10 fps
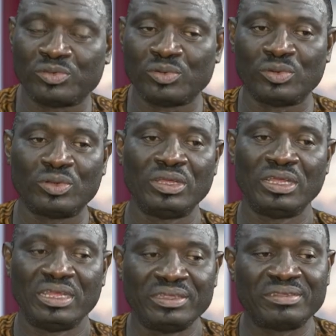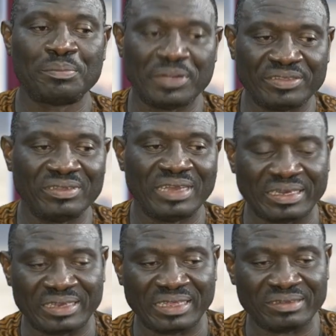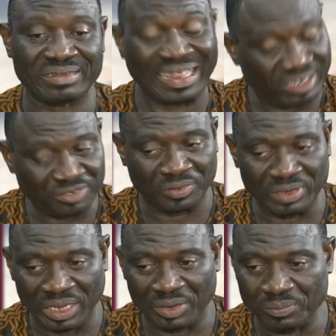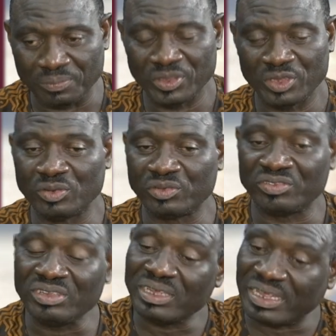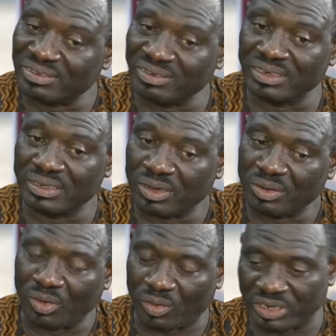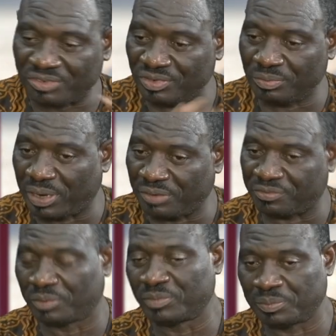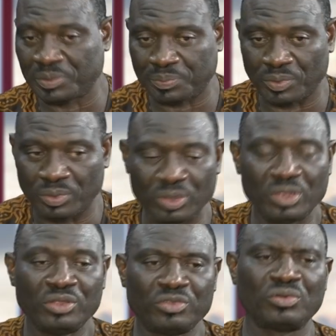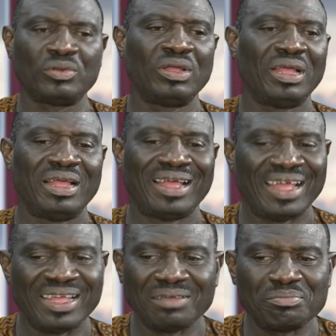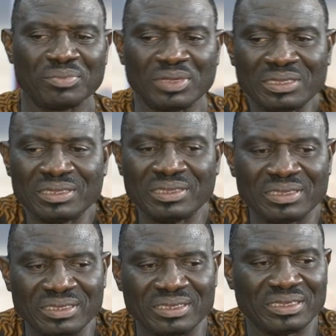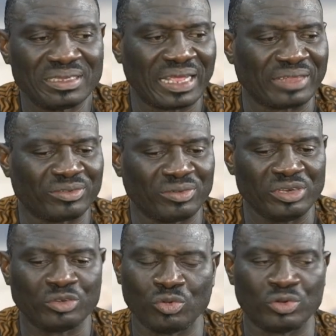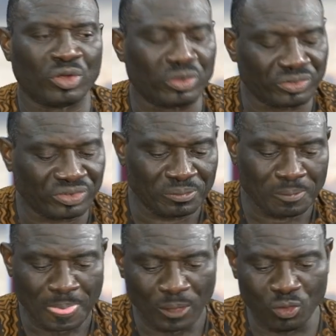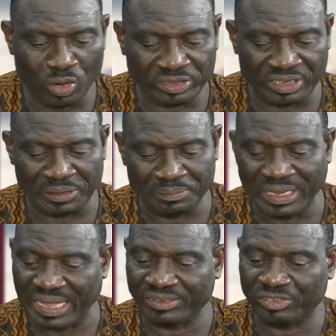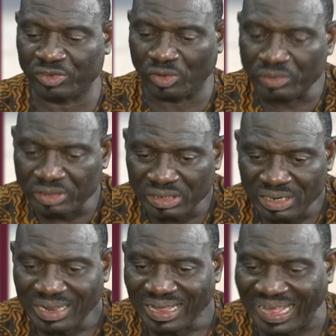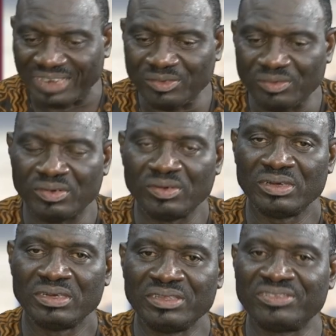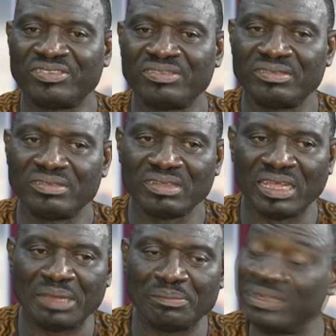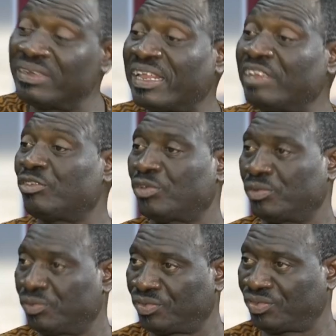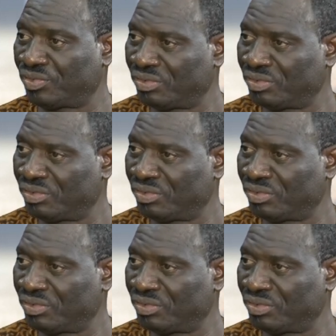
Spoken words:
So it's a person that has, at least for now, you know, still getting the correct feedback from the people. So he has only told us what he has done and his intentions.